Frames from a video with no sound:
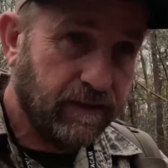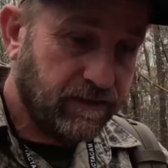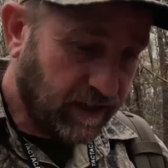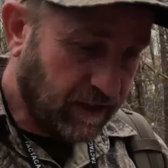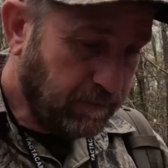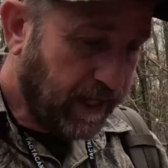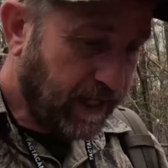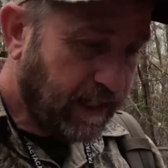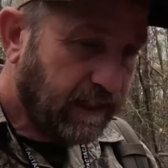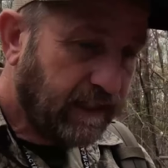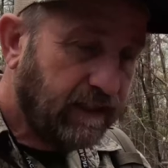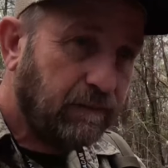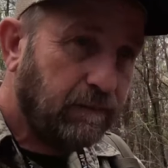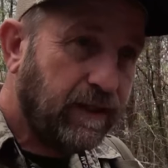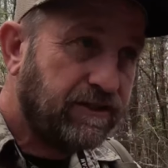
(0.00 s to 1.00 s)
Stay back a
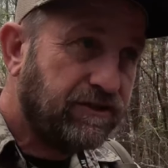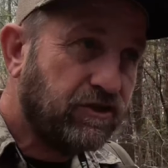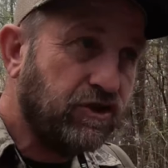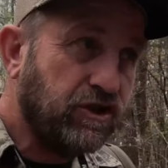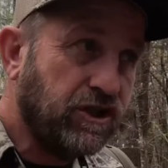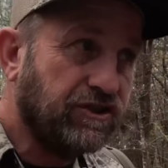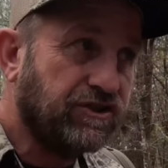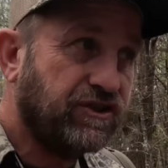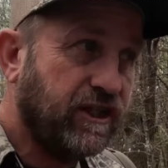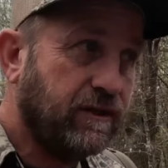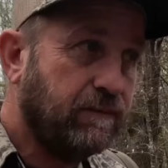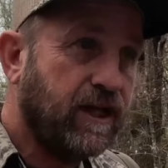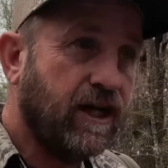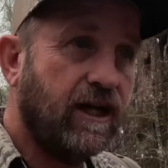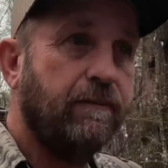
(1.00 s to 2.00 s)
little bit so you can see
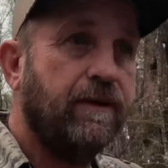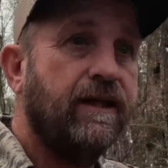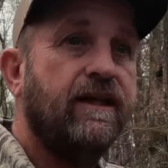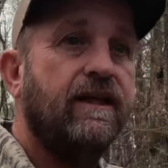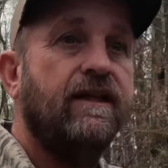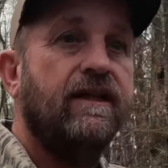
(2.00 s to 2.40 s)
him coming,